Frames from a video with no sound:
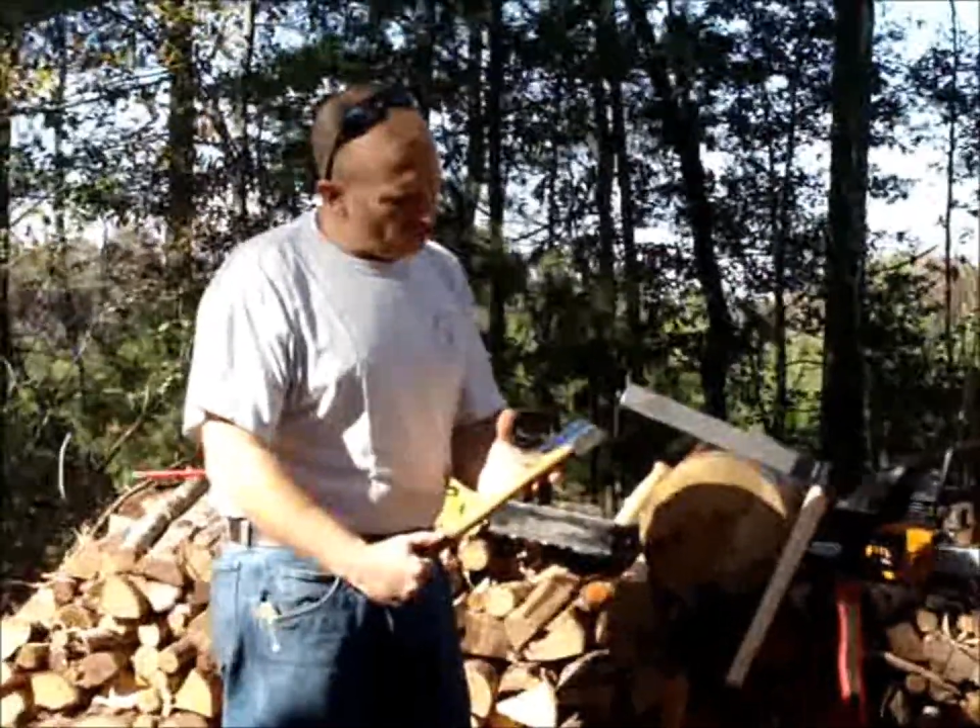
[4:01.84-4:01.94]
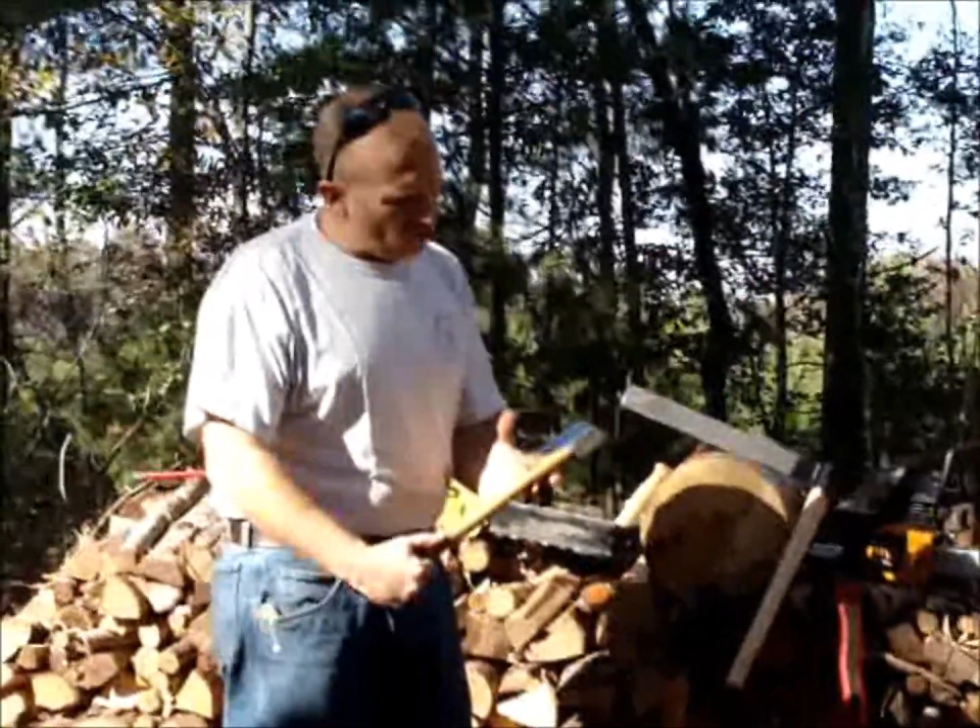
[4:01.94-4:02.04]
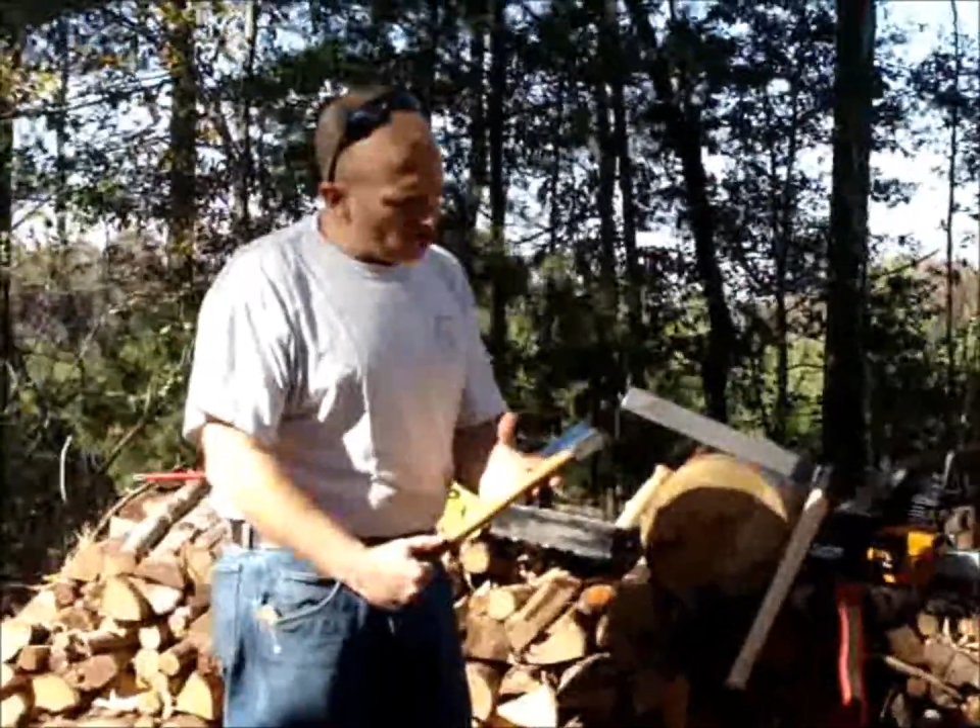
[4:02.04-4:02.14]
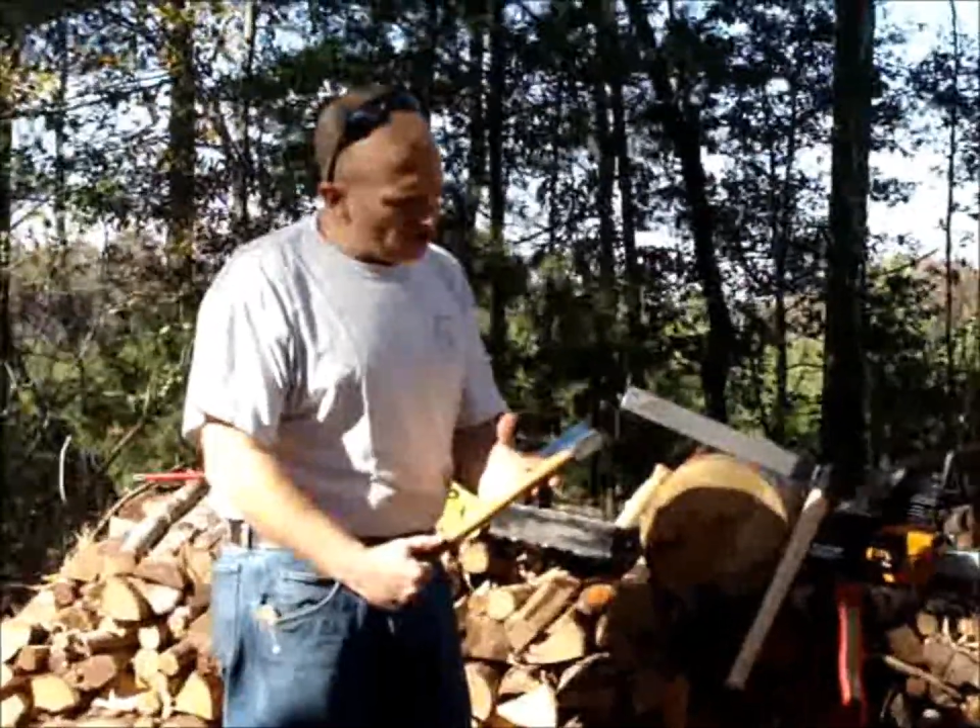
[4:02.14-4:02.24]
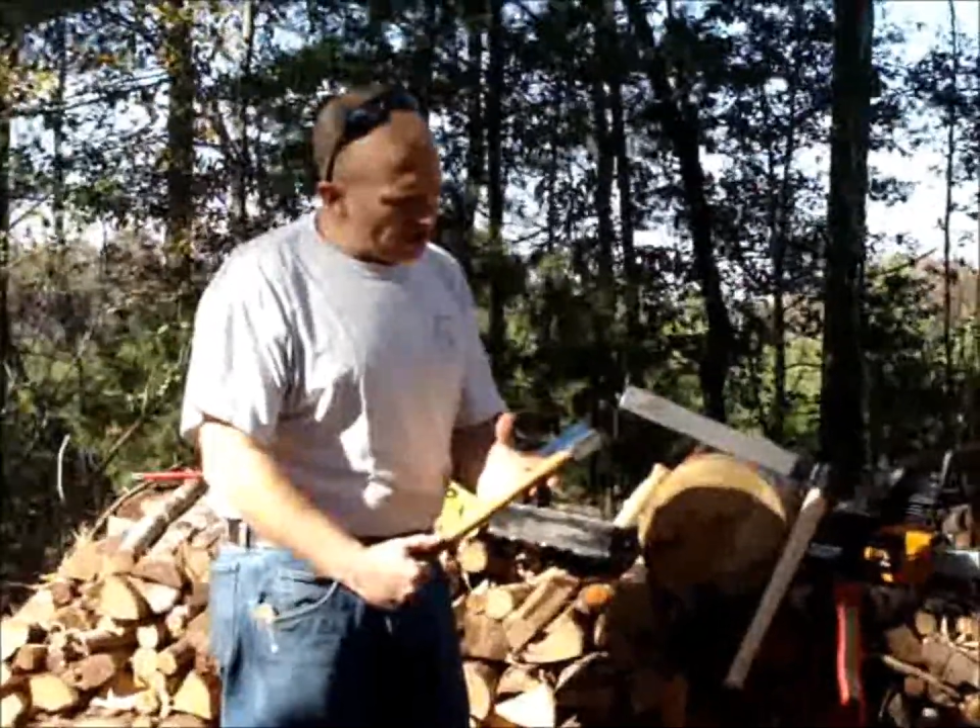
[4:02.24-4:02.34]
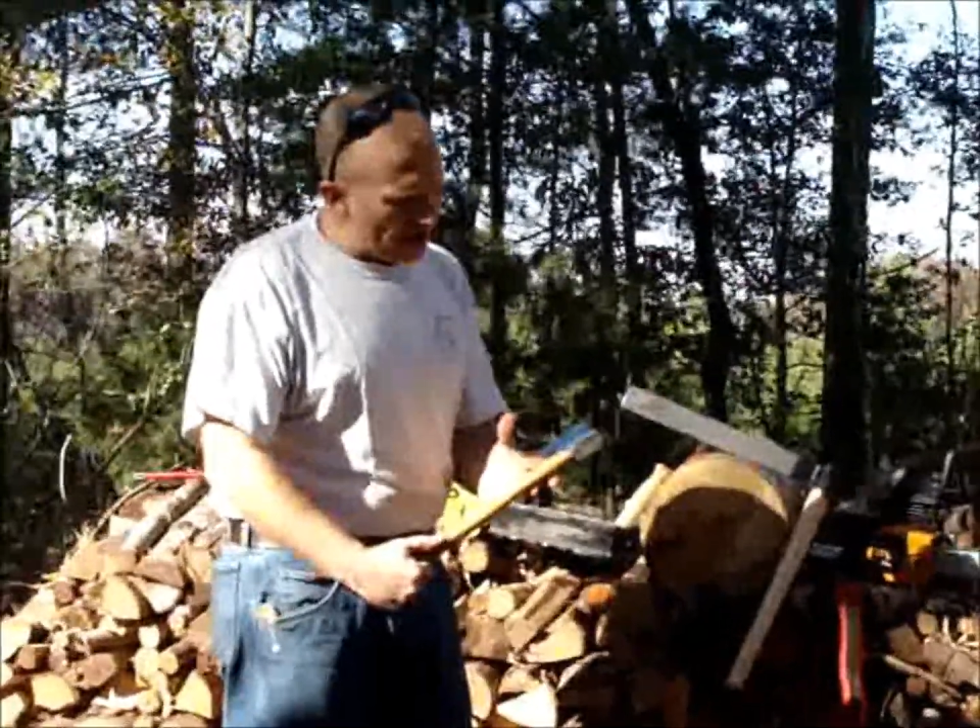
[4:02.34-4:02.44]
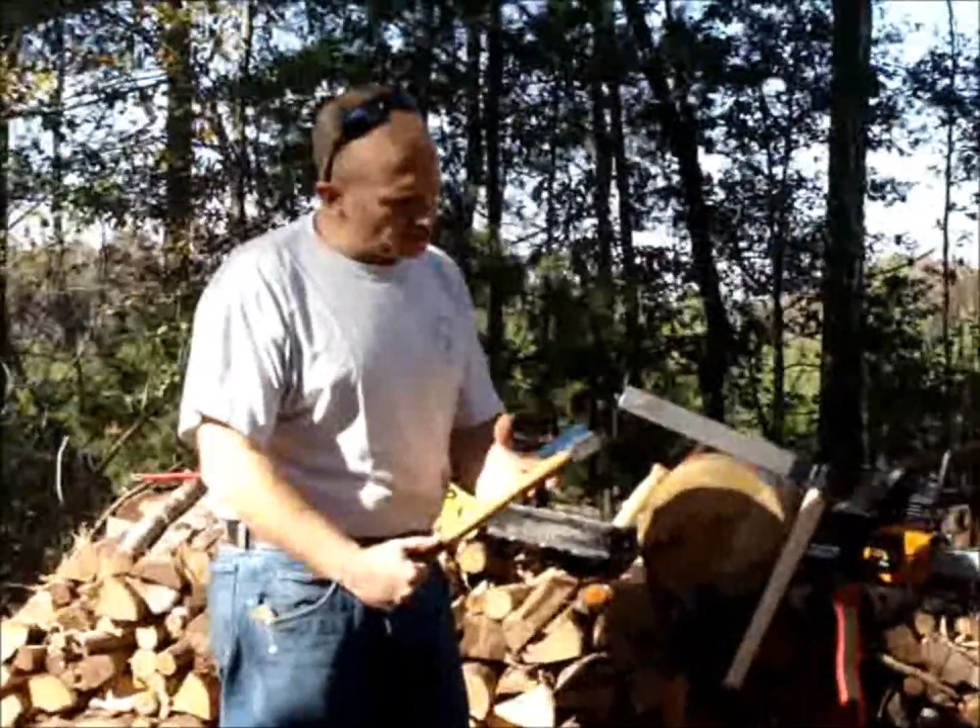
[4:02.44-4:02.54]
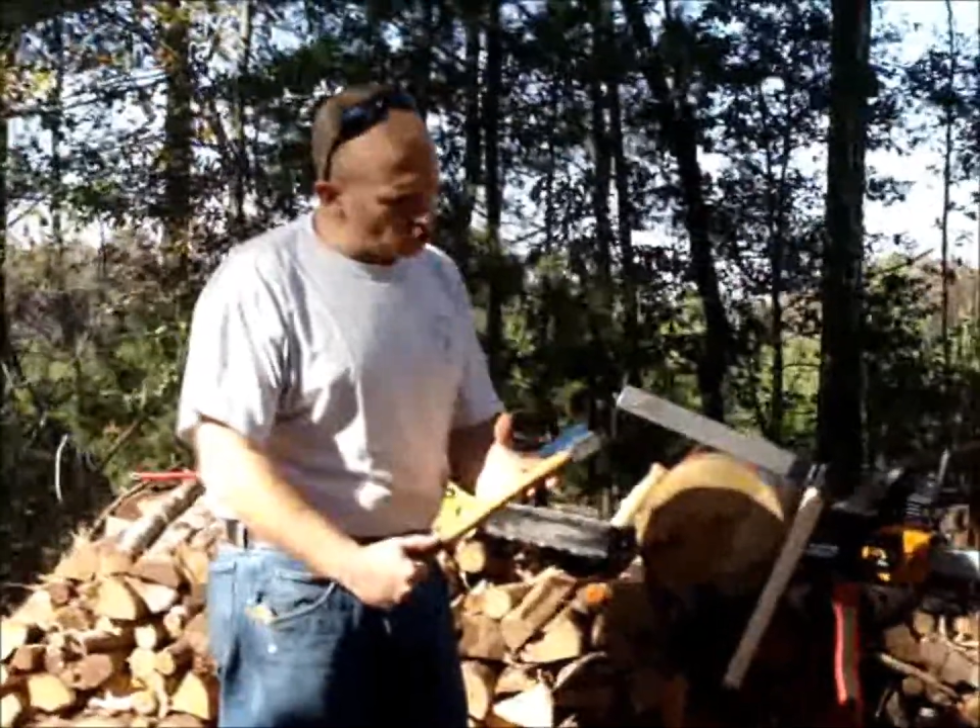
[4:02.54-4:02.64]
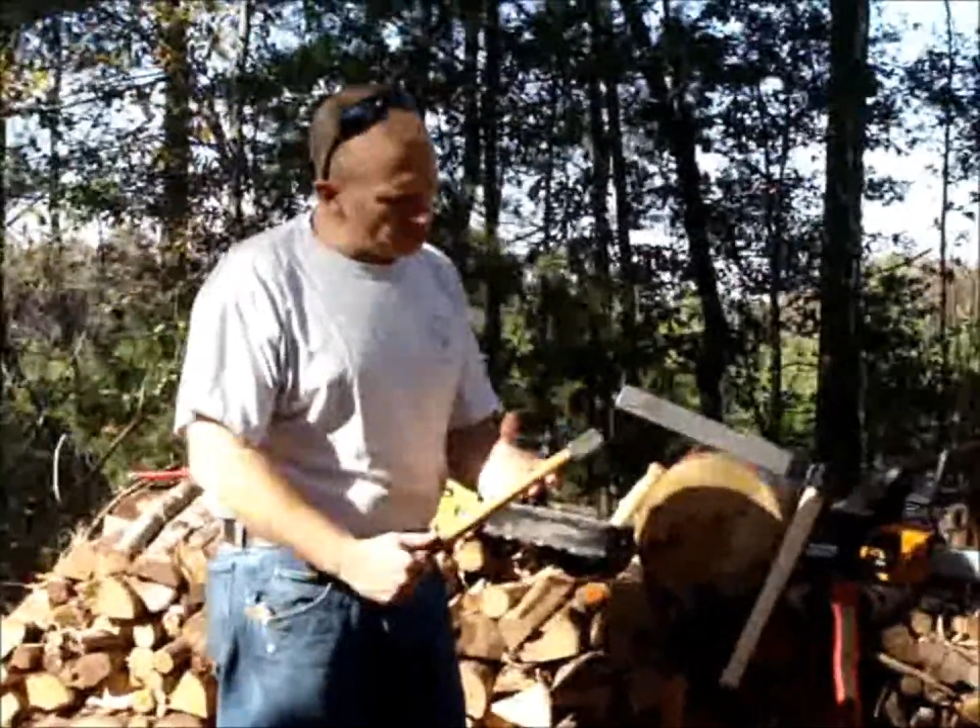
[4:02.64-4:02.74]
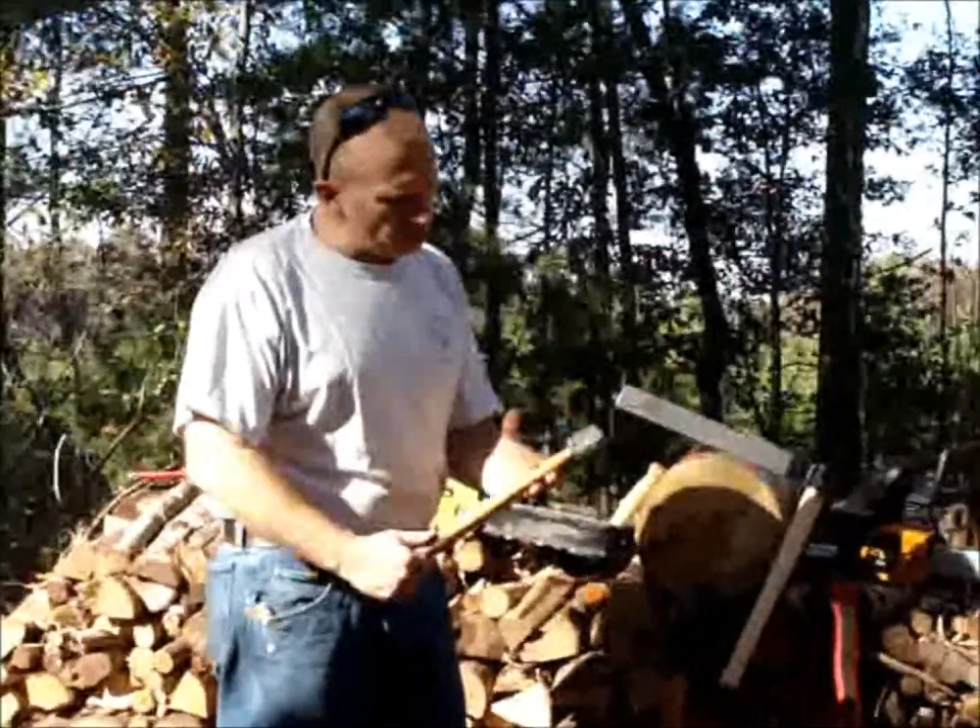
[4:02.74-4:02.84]
Vaughan
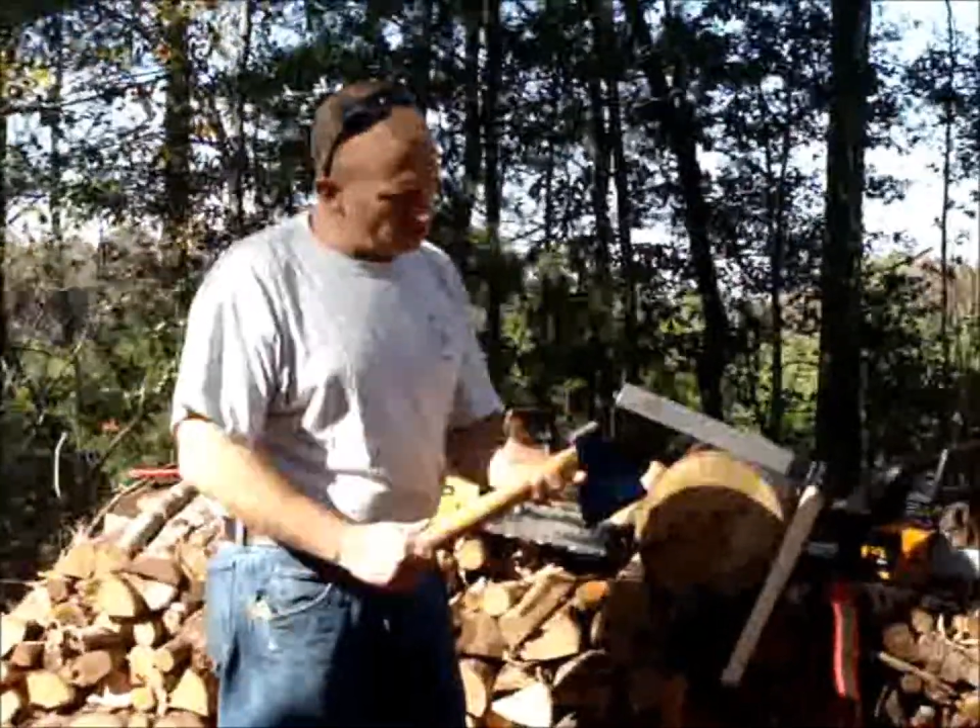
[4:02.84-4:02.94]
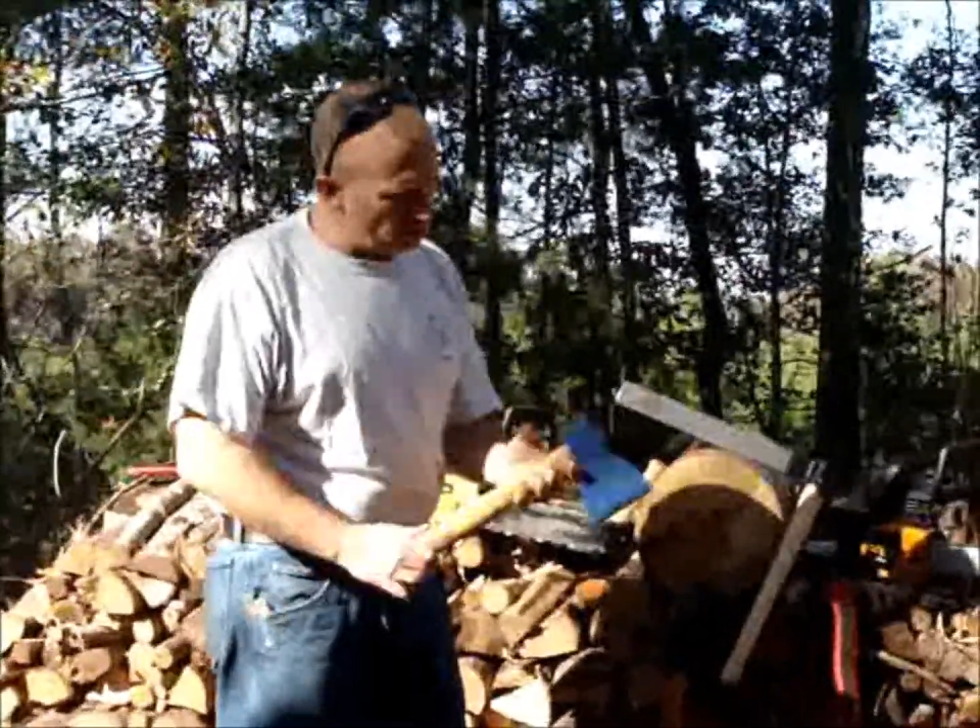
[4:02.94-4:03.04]
hatchet